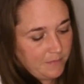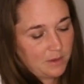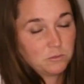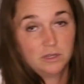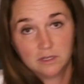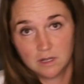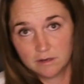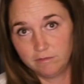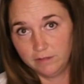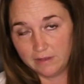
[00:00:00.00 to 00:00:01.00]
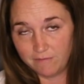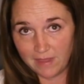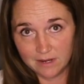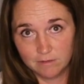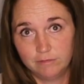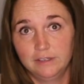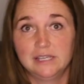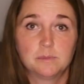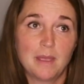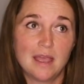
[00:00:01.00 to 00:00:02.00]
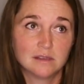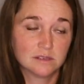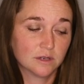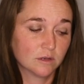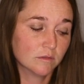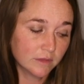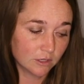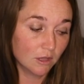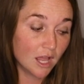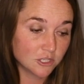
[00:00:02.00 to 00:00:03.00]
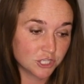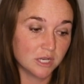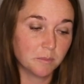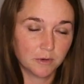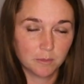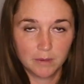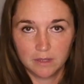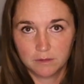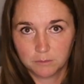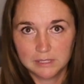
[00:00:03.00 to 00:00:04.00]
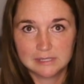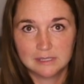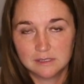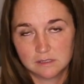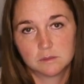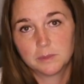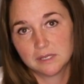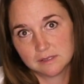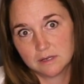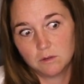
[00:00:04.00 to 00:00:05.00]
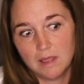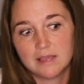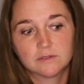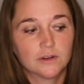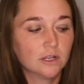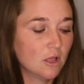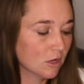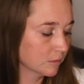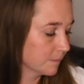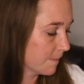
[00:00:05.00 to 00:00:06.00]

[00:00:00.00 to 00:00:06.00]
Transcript: I'm really not a fan of fleece pads. They're a lot cheaper, but the reason is because they don't last very long.